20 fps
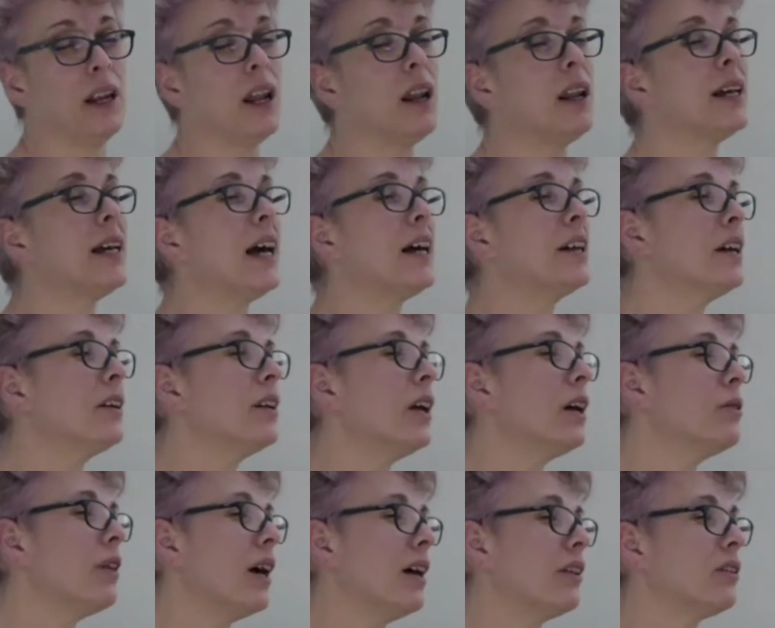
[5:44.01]
And I
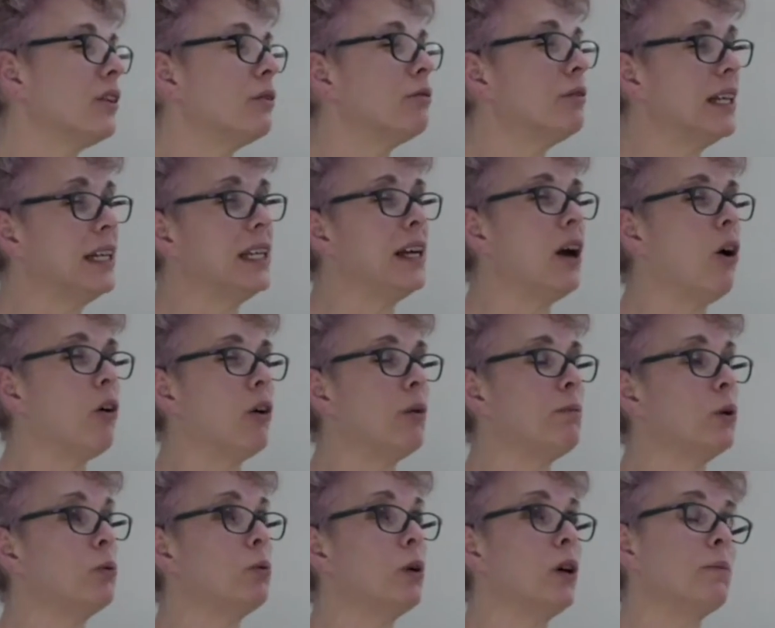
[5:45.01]
know that's a really
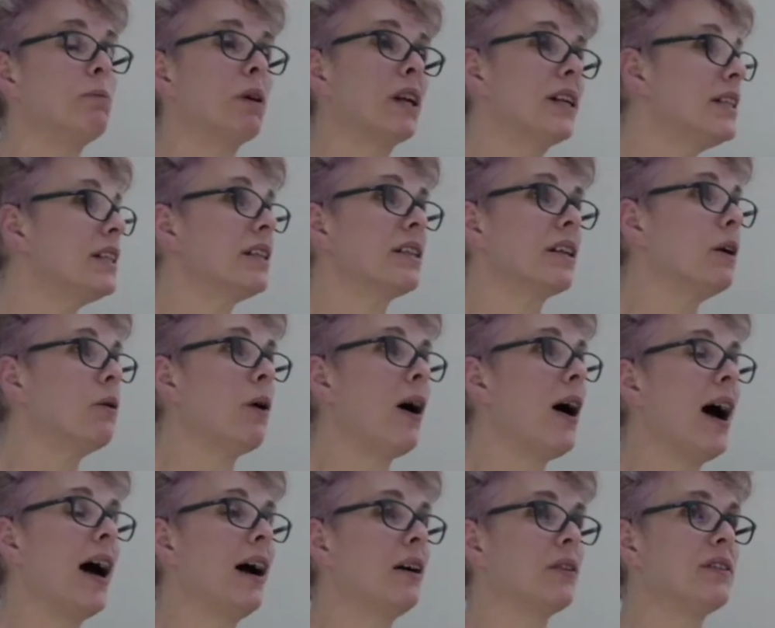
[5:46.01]
horrible word, but I didn't know
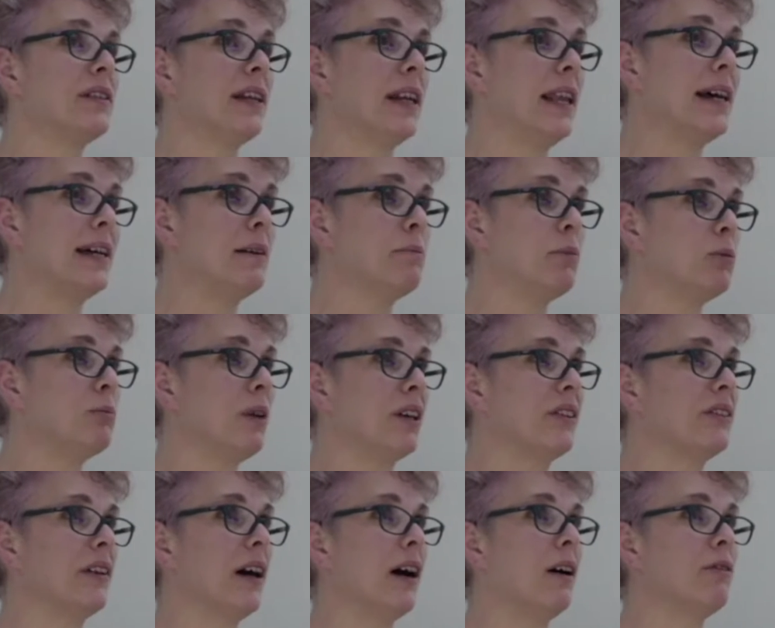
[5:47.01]
how else to label
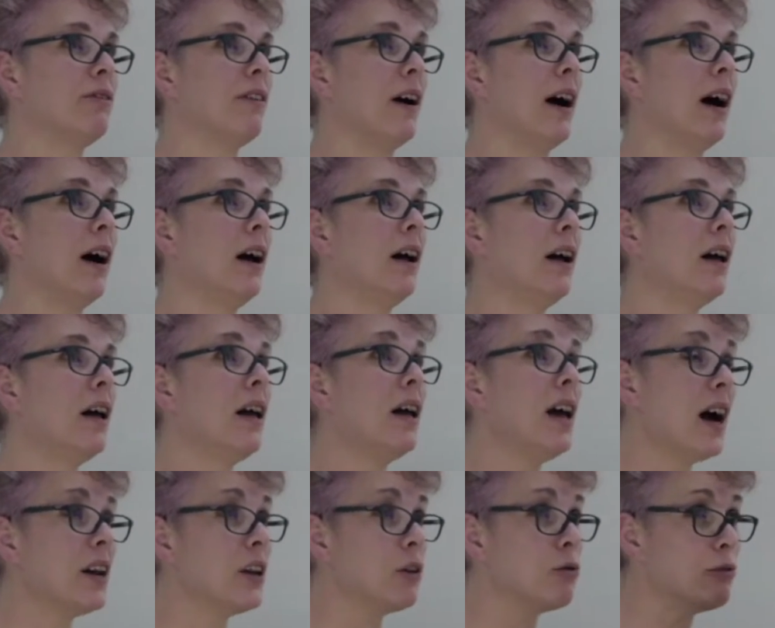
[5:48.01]
myself that.
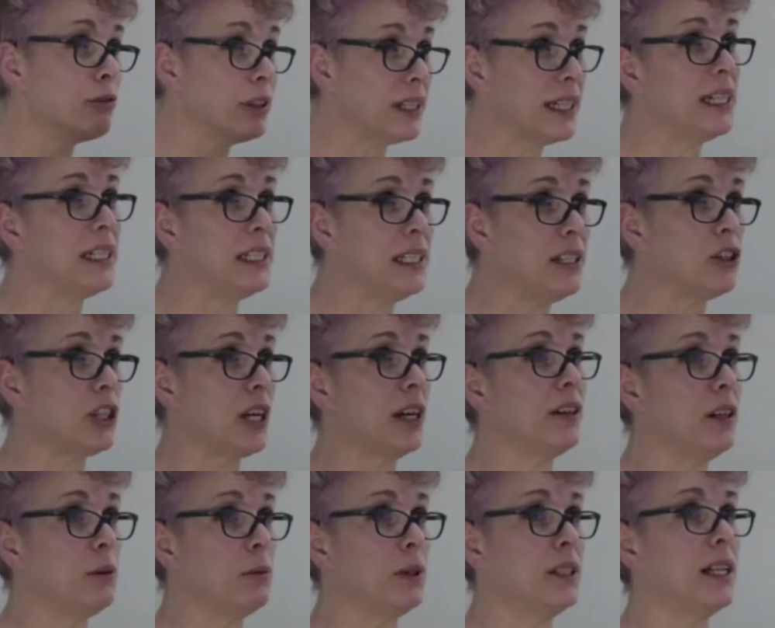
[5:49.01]
And I really
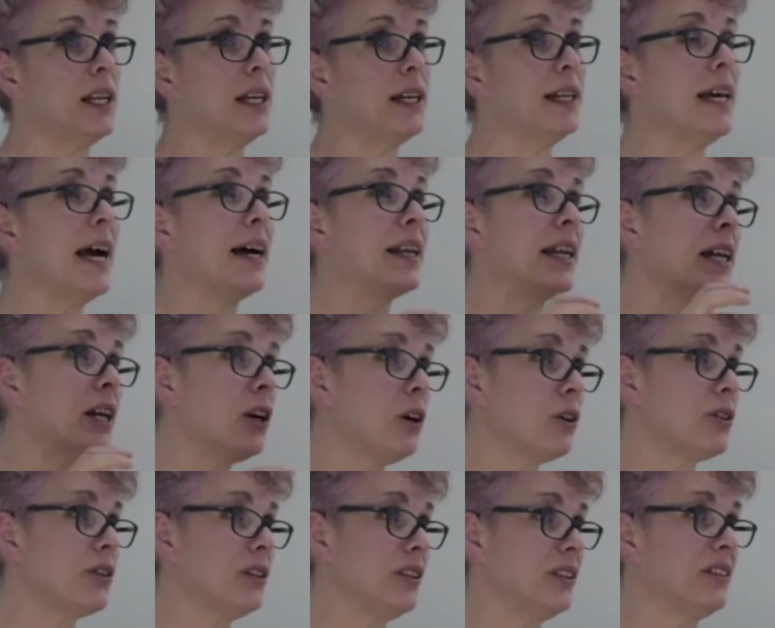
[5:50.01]
genuinely, and it
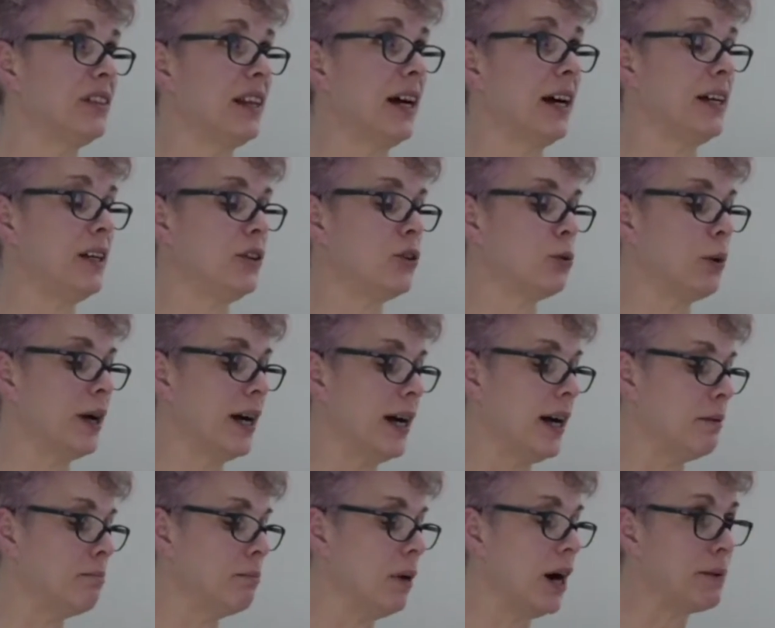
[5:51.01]
got to the stage
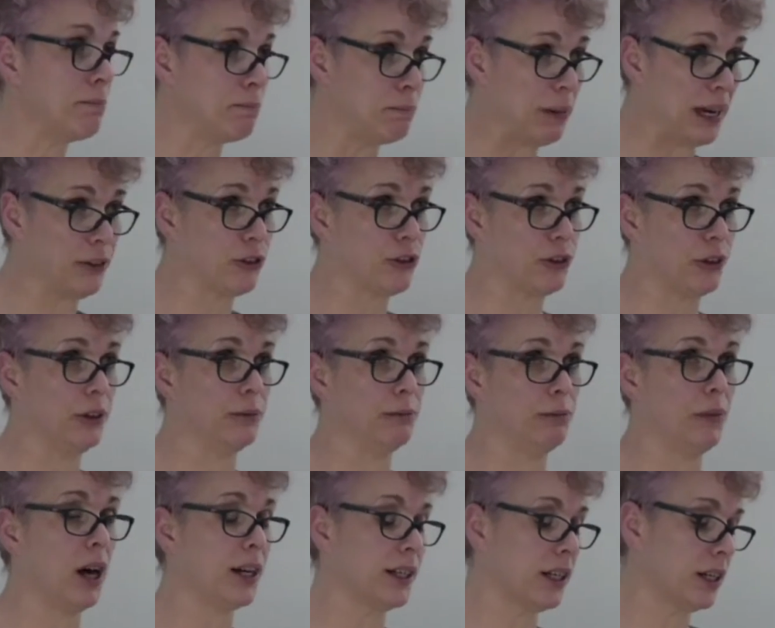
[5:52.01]
where my bedroom,
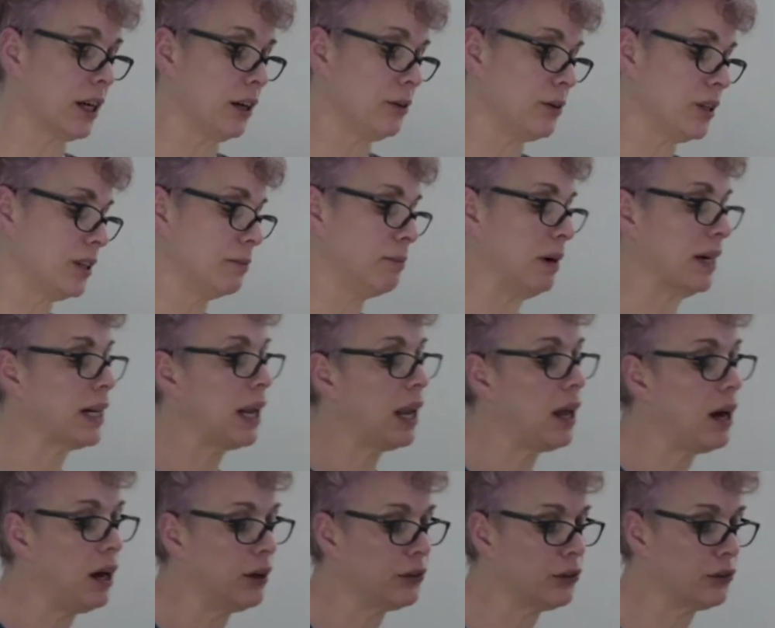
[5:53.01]
I could go to my
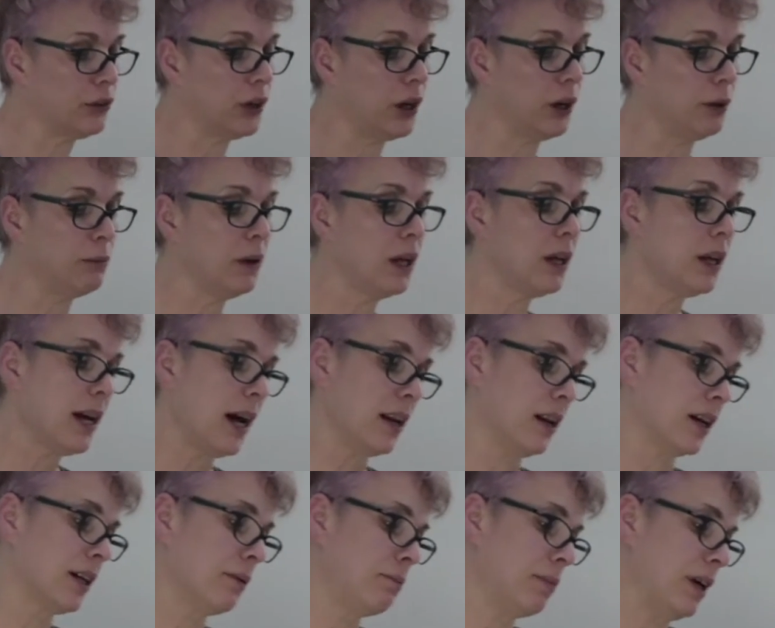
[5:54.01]
classroom, and
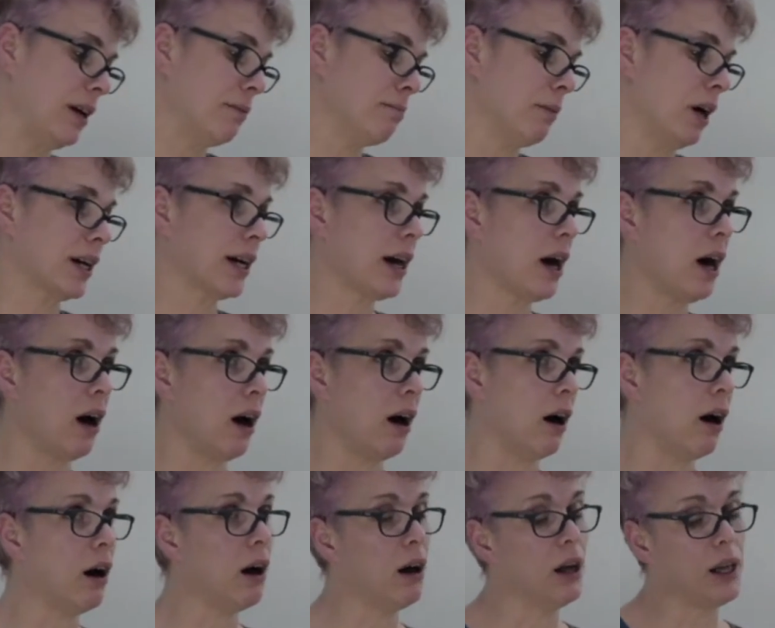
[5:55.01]
I could be in my
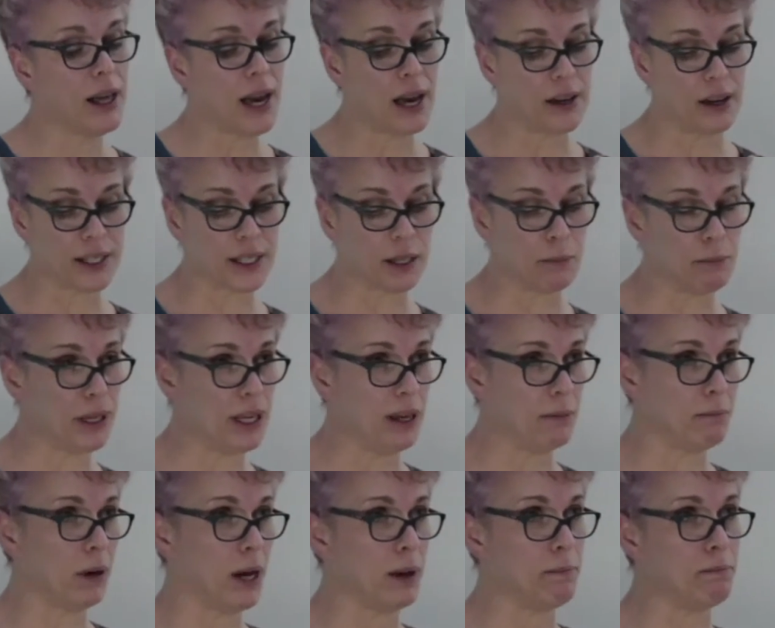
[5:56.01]
car, and I could be
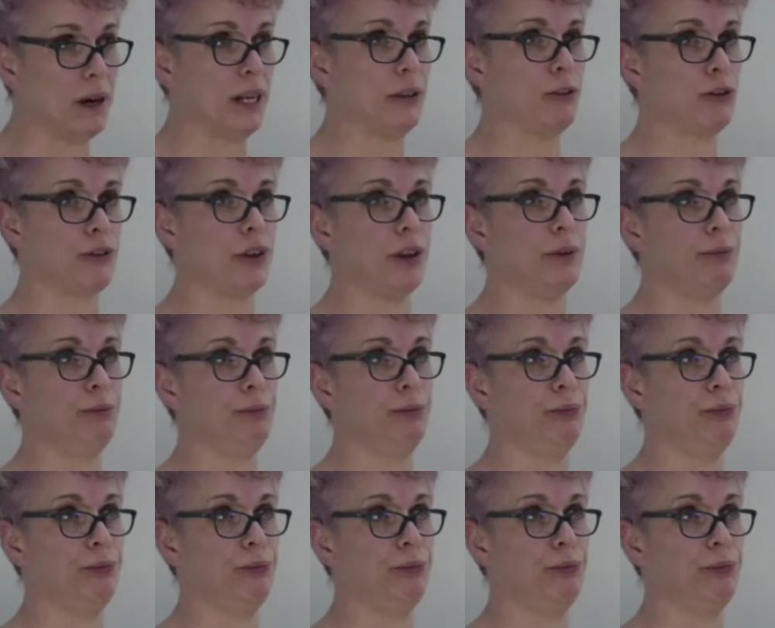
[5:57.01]
in my bedroom.